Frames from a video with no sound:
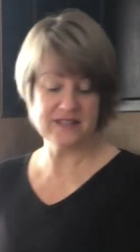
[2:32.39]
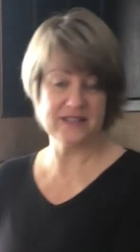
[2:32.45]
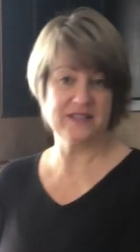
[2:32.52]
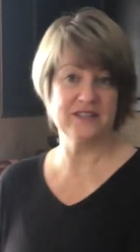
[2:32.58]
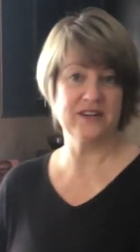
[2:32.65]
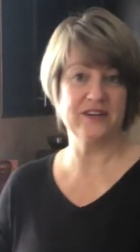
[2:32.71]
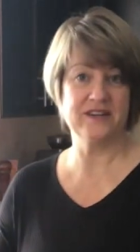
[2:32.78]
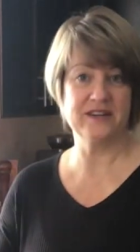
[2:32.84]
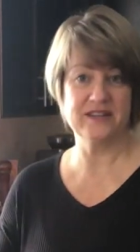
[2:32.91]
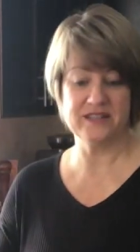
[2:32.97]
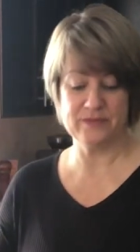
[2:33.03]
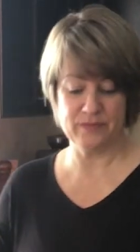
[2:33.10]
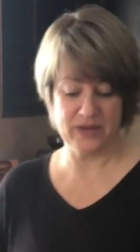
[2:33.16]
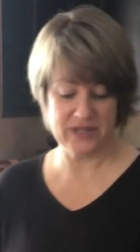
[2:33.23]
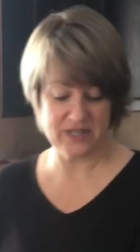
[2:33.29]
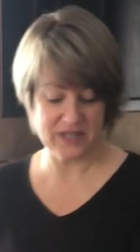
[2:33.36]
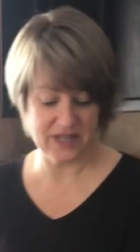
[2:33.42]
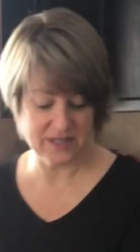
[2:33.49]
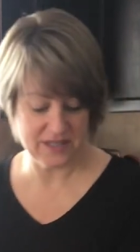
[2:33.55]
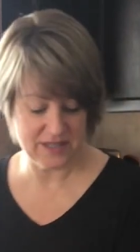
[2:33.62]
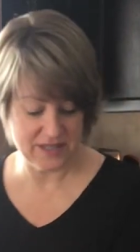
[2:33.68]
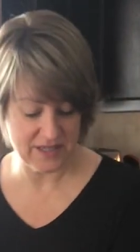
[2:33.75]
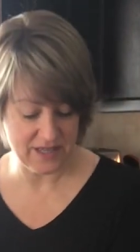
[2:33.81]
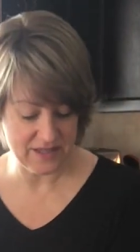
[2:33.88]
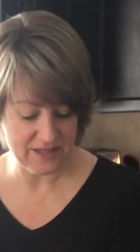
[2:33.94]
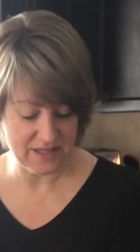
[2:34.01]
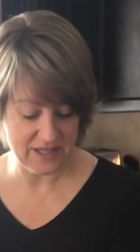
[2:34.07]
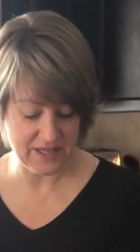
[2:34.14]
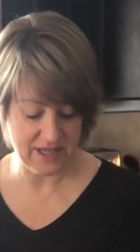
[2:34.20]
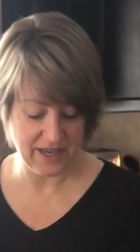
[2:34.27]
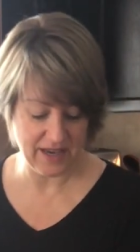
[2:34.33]
doesn't hurt as much as it does
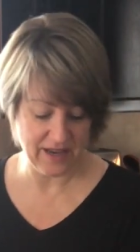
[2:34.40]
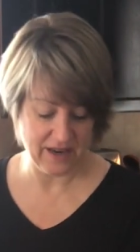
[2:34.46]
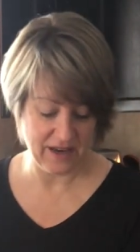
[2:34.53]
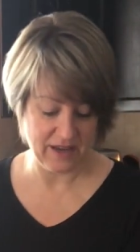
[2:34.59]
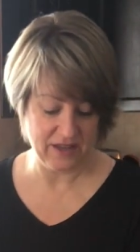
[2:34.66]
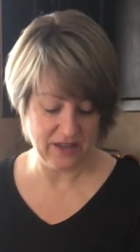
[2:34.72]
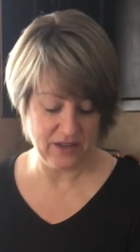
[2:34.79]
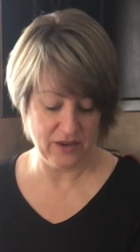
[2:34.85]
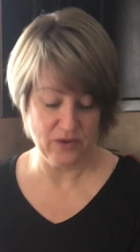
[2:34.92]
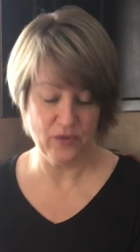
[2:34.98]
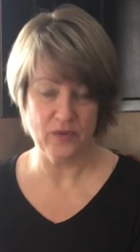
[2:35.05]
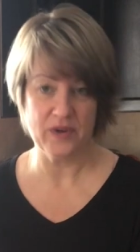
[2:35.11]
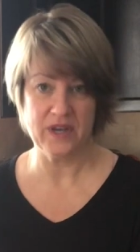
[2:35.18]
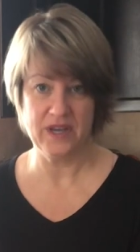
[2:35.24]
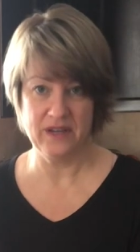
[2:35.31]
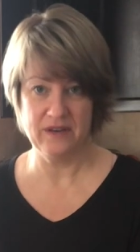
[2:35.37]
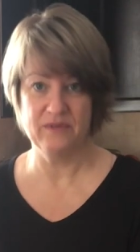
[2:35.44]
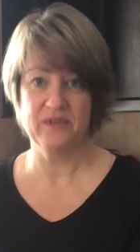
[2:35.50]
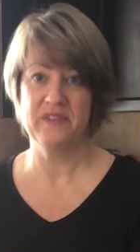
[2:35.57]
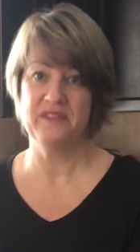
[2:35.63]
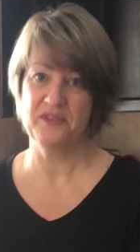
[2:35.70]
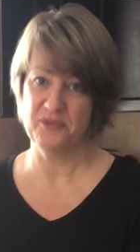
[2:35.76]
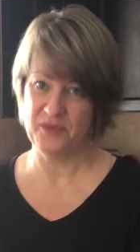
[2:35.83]
to get yolk in with the